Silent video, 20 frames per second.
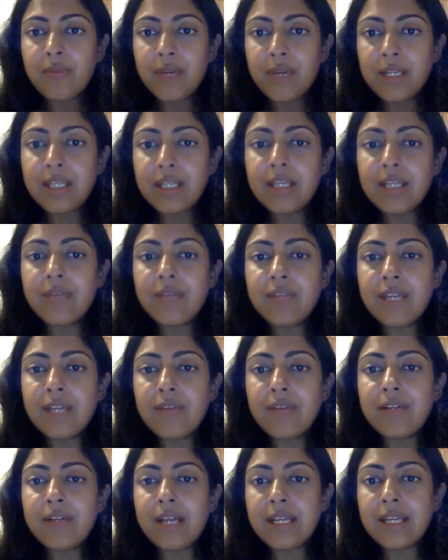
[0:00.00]
But here we
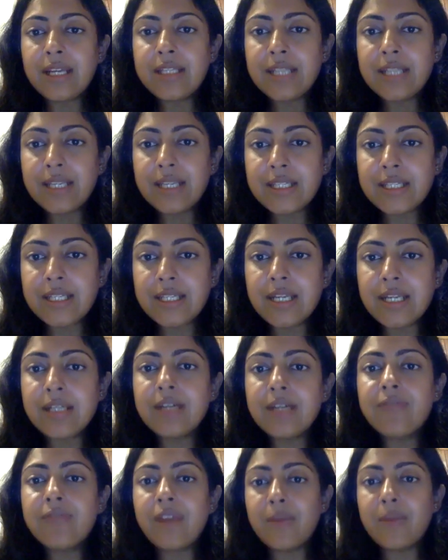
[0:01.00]
have a nice
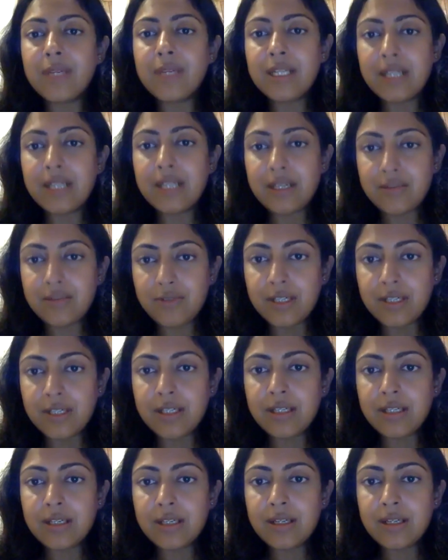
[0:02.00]
extended family
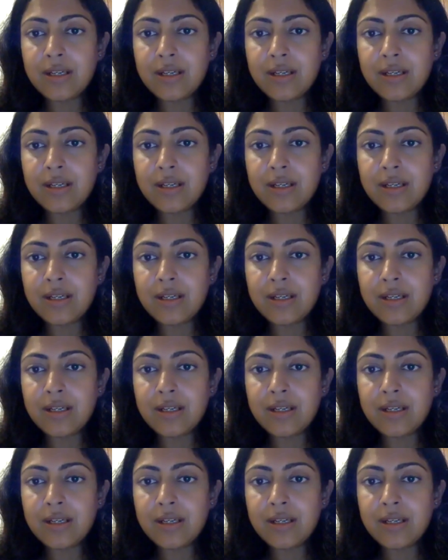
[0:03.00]
network.